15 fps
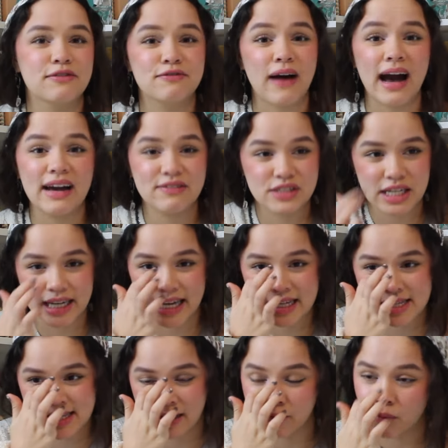5
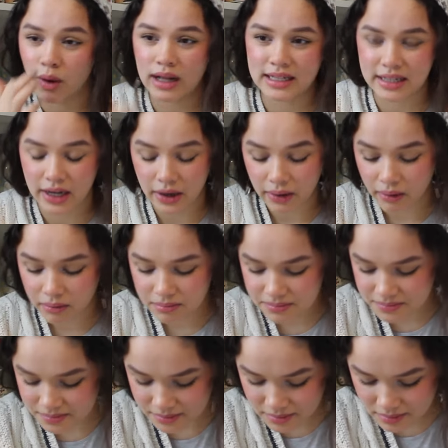tickets in one go
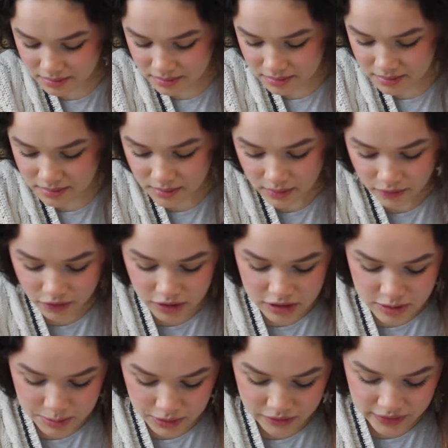for
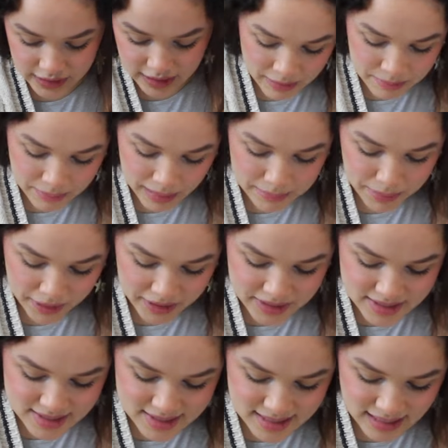this movie. And my
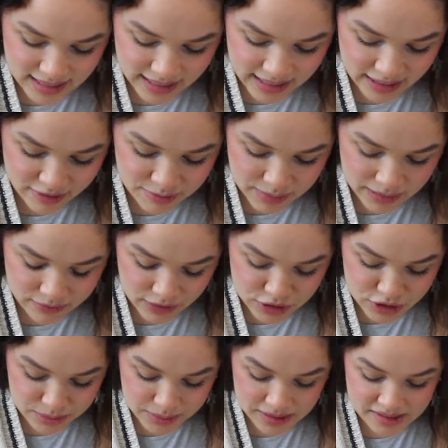parents and I have made
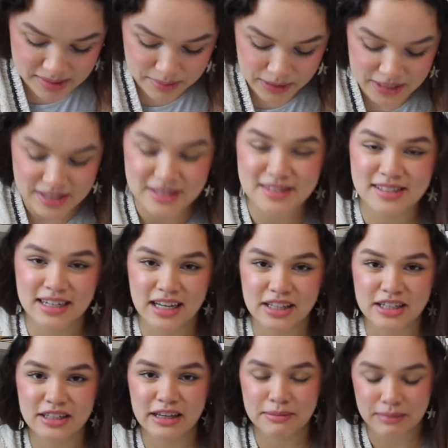friendship bracelets
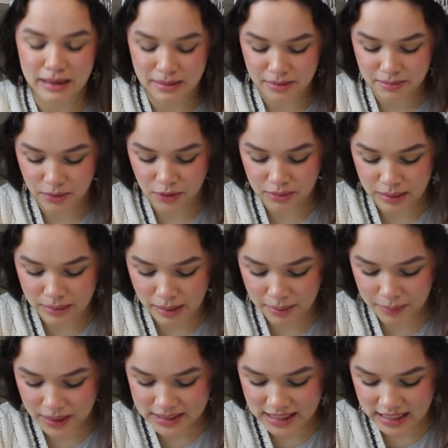together. Like both my mom and
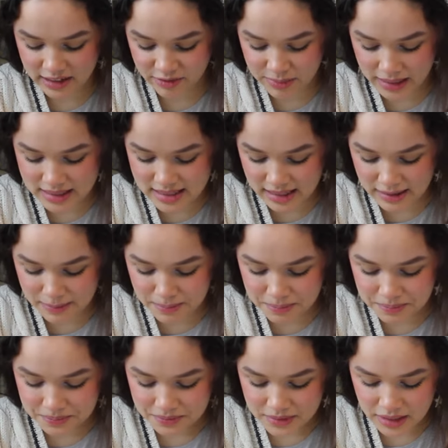my dad have made some
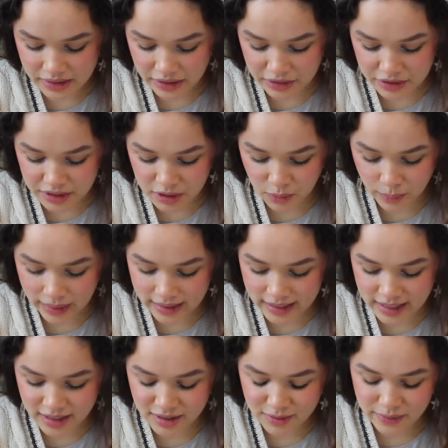that they're gonna
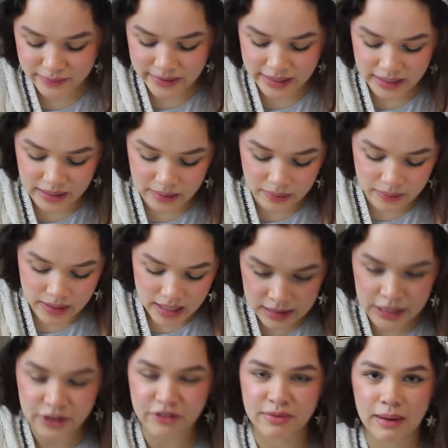wear when we go.
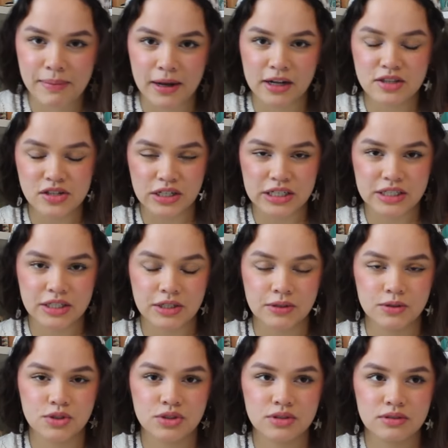Neither of my parents are
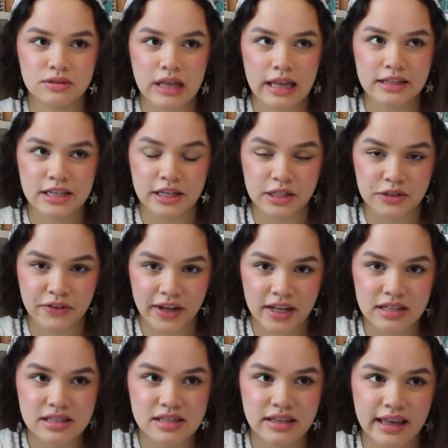huge Taylor
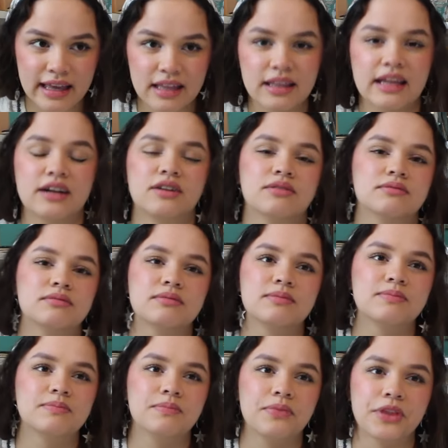fans. Like they don't
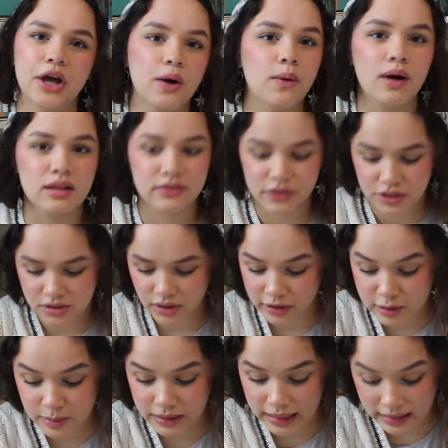know all of her
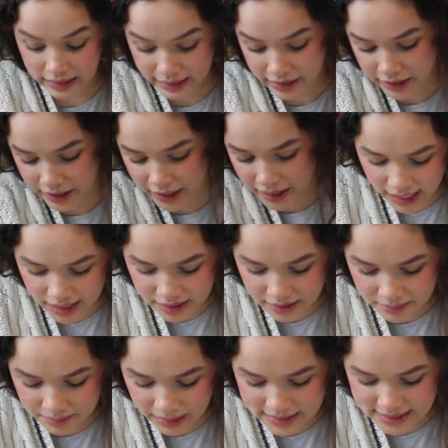songs, but they like her.
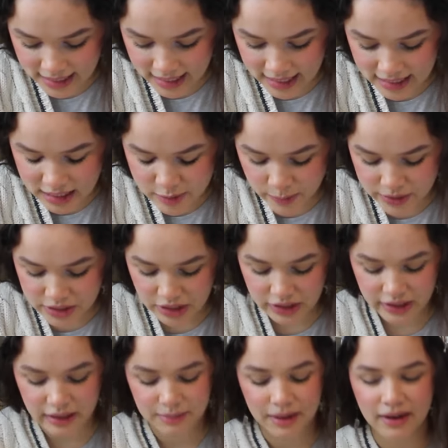And my dad has been
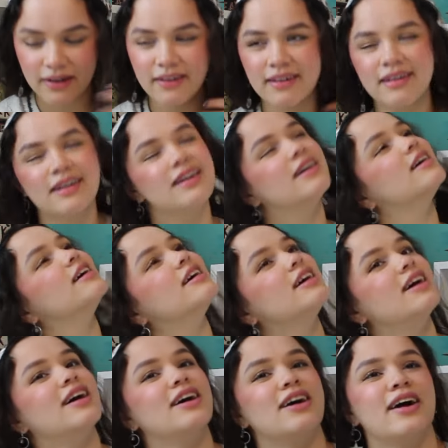talking about
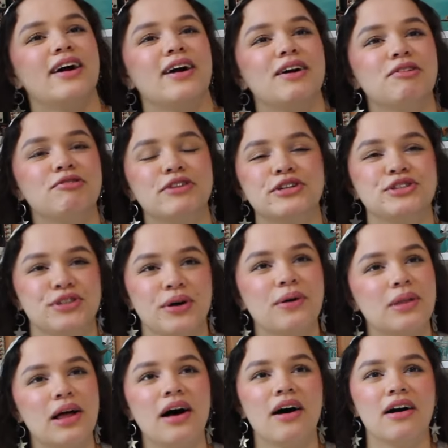her for so
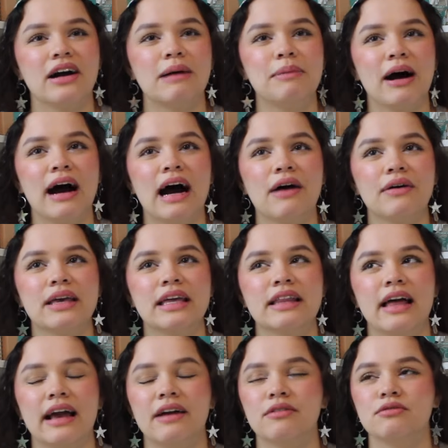long, about how he
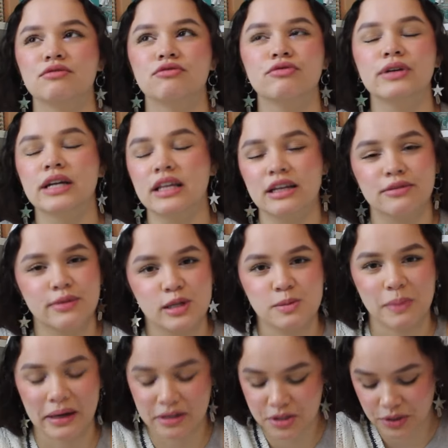like really
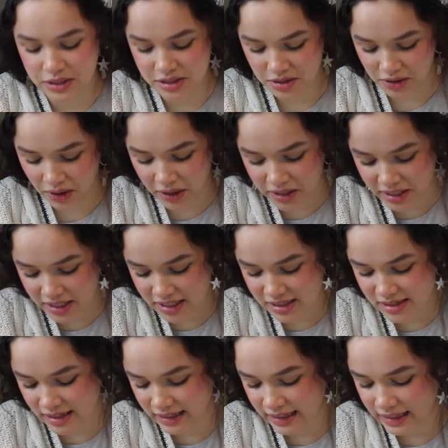respects her as an
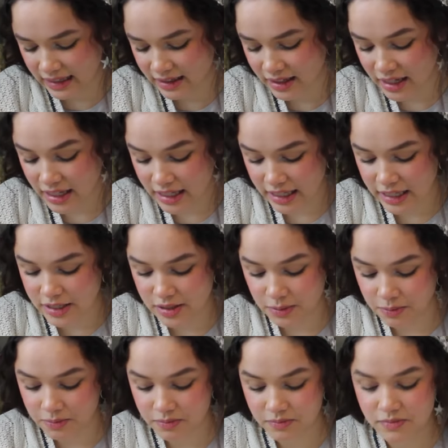artist, and he's a
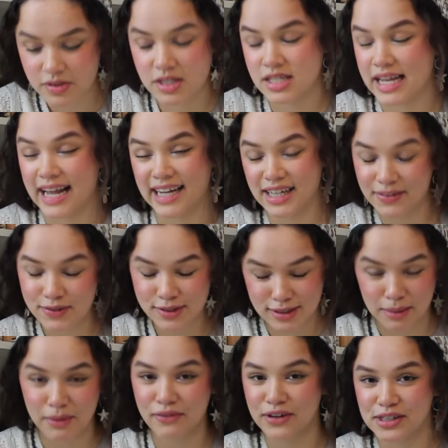stan of
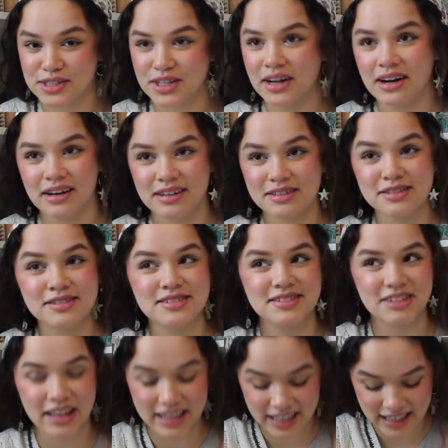some of her songs.
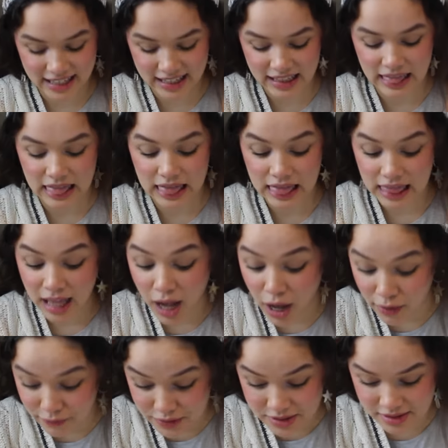Like he
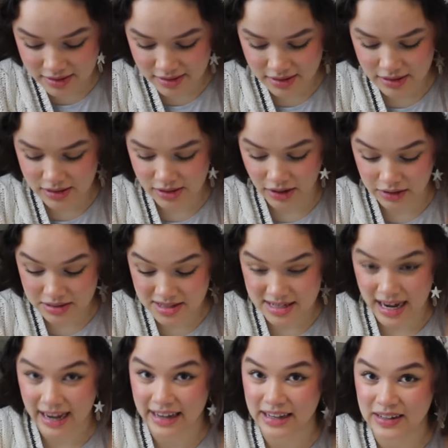loves the song
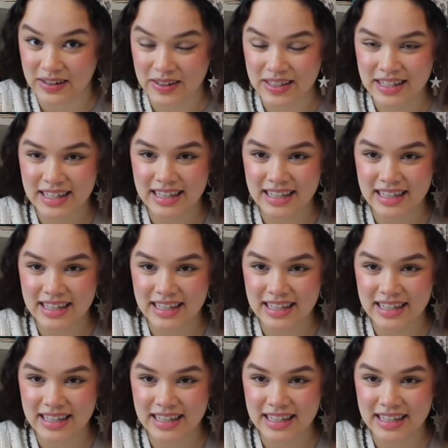style,